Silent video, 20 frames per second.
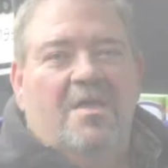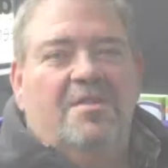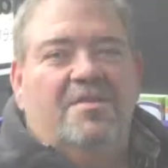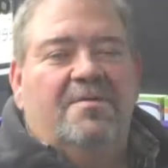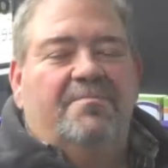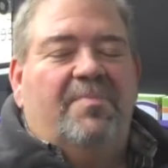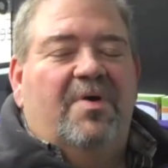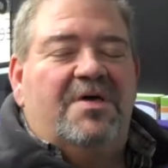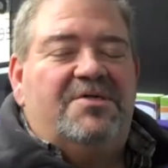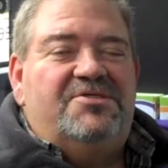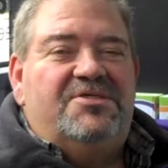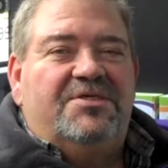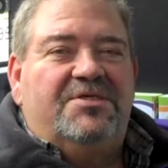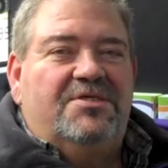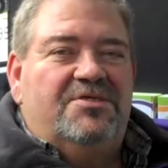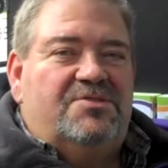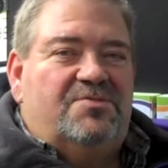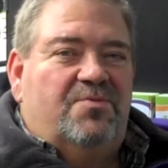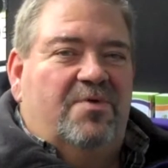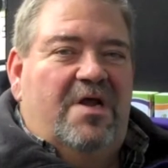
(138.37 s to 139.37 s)
The bunching
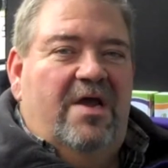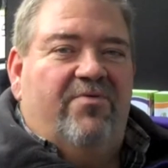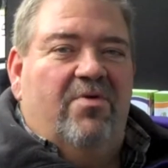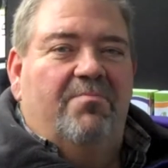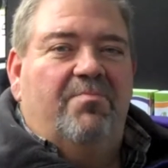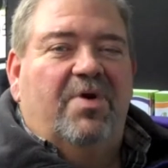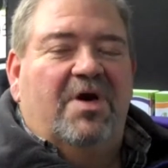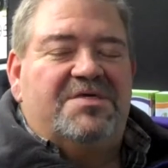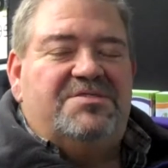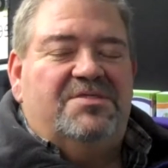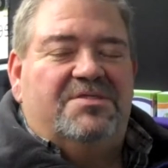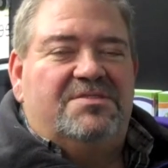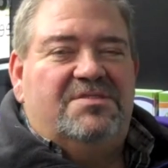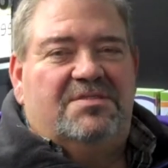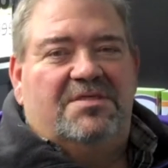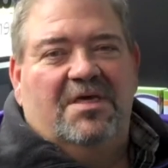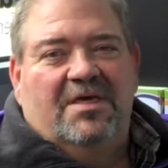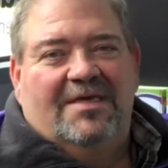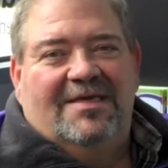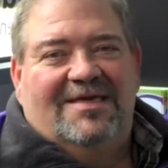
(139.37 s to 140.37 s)
is whenever
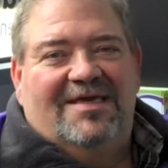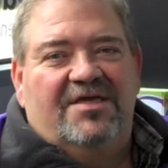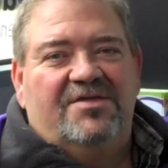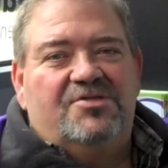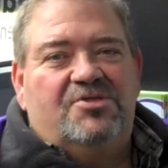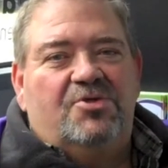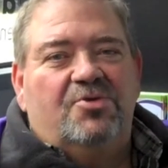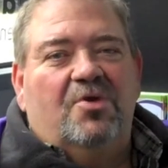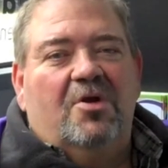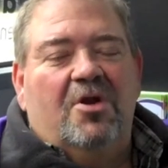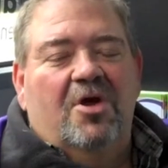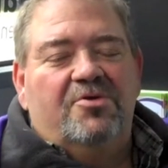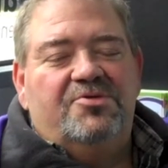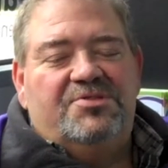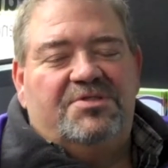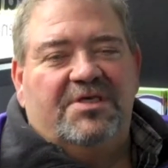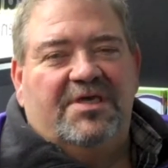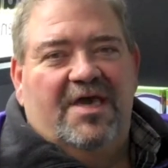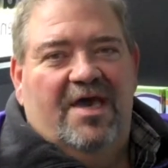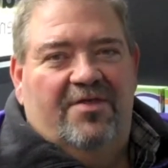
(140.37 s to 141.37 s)
buses get too
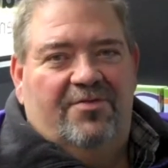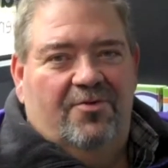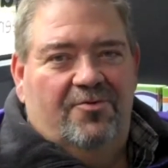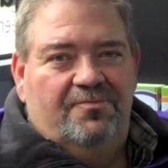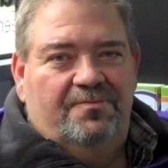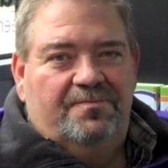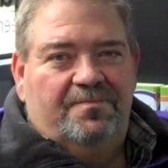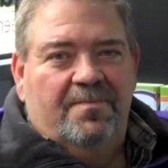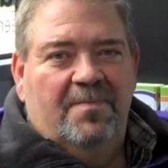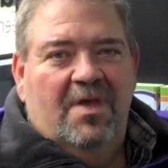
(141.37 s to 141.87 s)
close together.